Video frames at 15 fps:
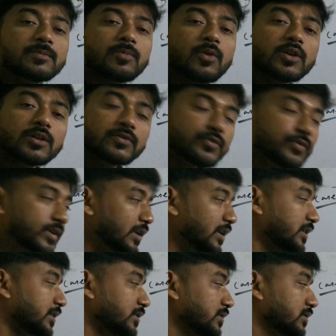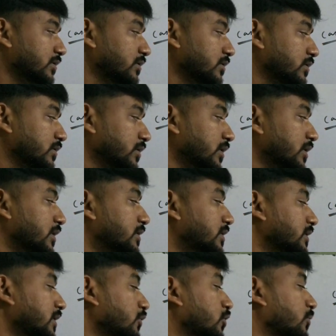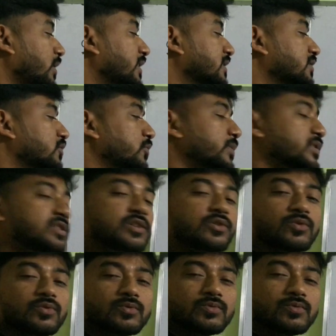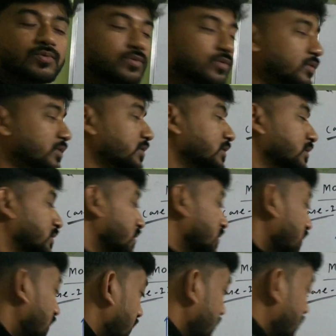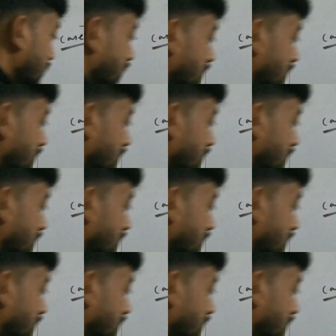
falling freely, then the normal reaction will be 0, that is